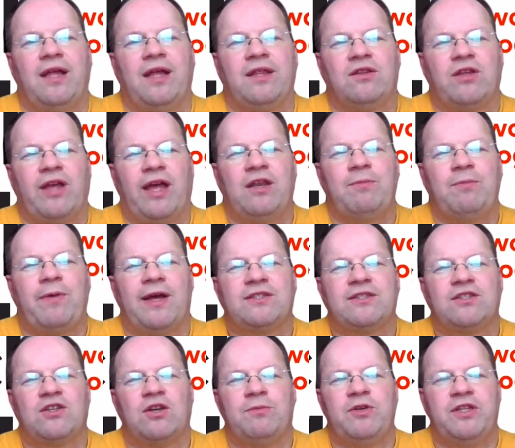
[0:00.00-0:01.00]
And
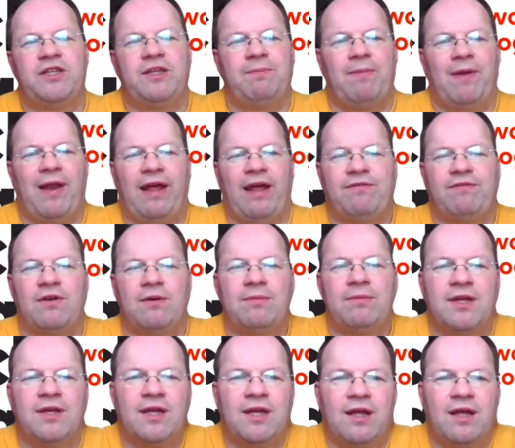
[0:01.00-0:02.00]
enterprise community
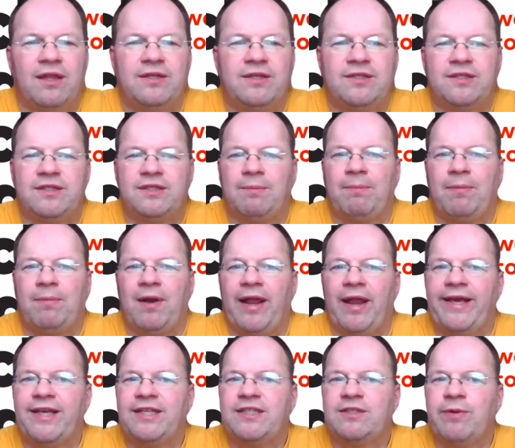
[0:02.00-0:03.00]
platform, this is the
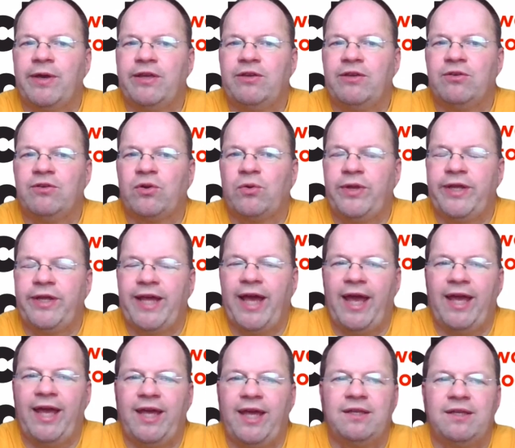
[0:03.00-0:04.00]
place where you
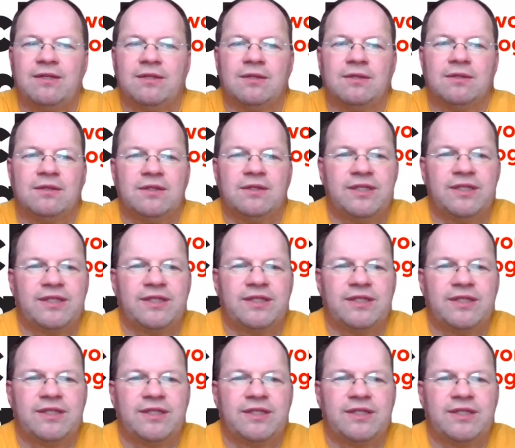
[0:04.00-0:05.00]
create,
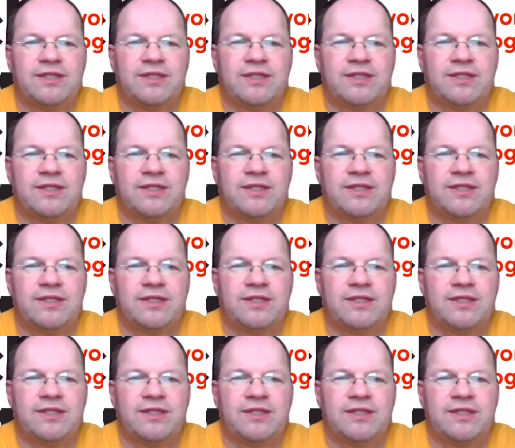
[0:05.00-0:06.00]
discover,
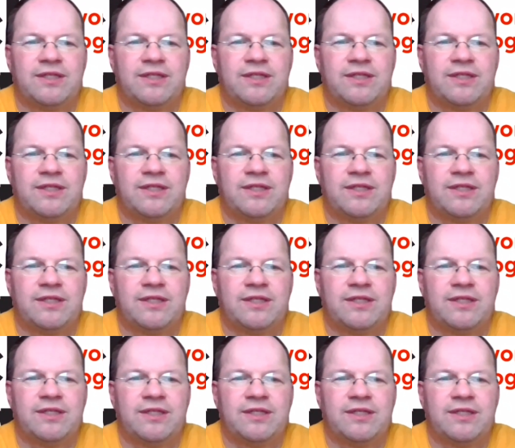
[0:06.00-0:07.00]
share content,
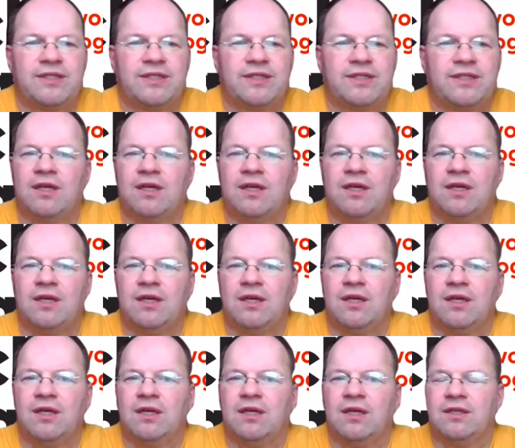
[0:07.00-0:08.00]
find experts.
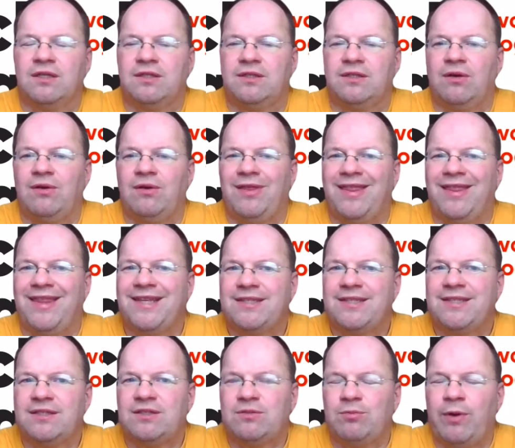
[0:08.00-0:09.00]
So
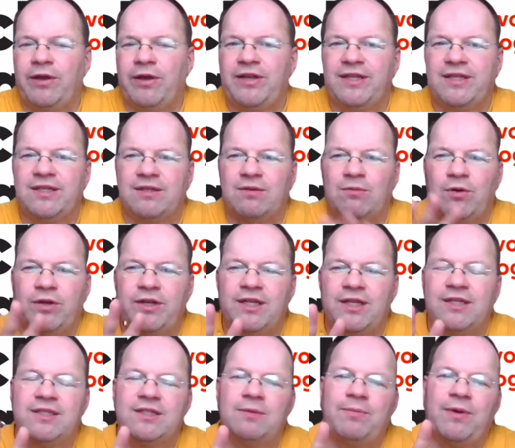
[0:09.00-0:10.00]
this is what
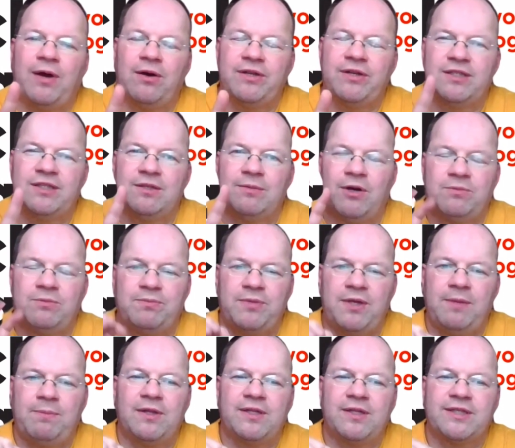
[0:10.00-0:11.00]
it is about. It's about
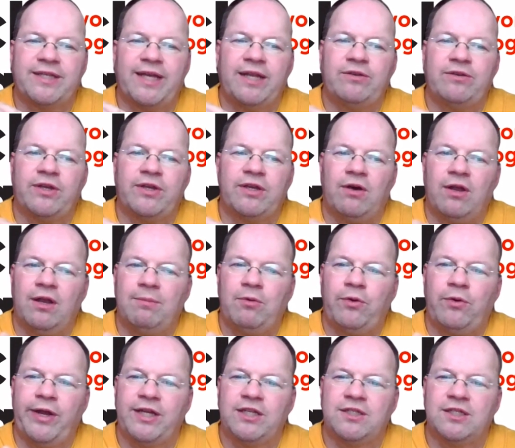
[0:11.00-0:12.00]
people-centric
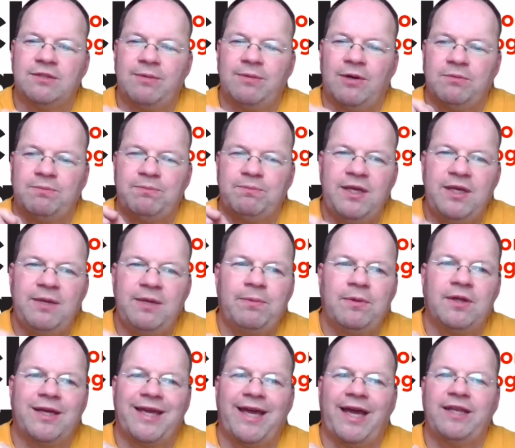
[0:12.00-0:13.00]
collaboration. It's about
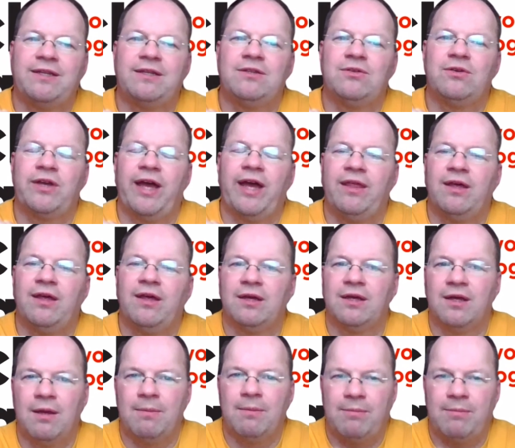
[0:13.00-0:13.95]
people getting together,